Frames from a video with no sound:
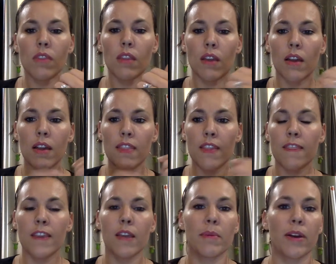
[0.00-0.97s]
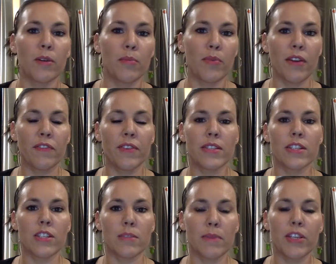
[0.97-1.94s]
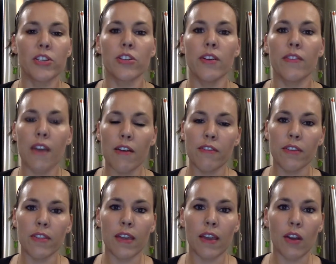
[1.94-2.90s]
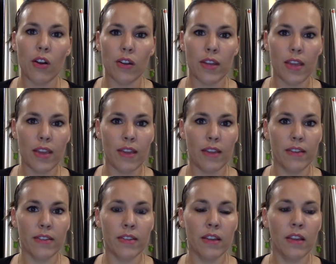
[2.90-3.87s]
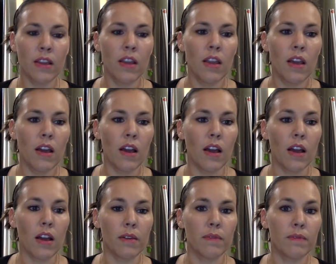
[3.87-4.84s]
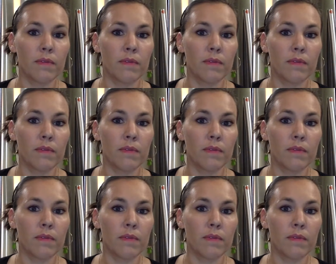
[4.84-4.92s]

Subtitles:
And then think about your breakfast and just make sure you have everything on hand uh,